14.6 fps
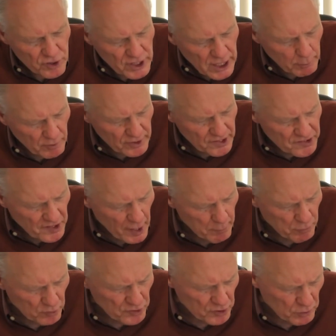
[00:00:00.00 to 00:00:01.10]
a couple
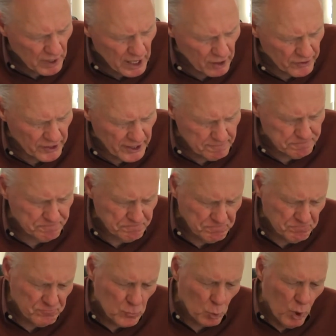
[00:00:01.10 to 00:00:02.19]
examples around
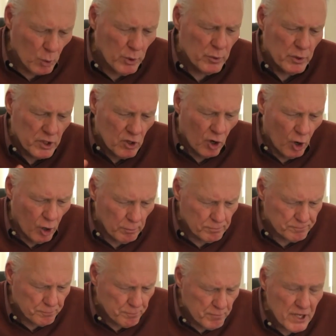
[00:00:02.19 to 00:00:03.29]
what we would call
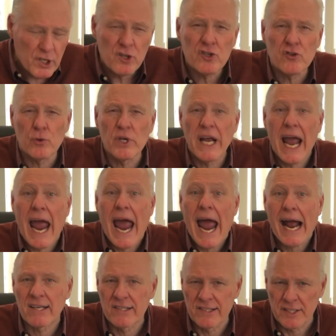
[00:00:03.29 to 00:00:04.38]
ministry
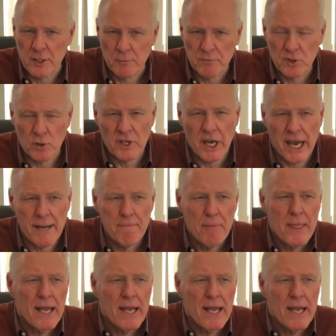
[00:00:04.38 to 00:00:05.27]
axioms, okay?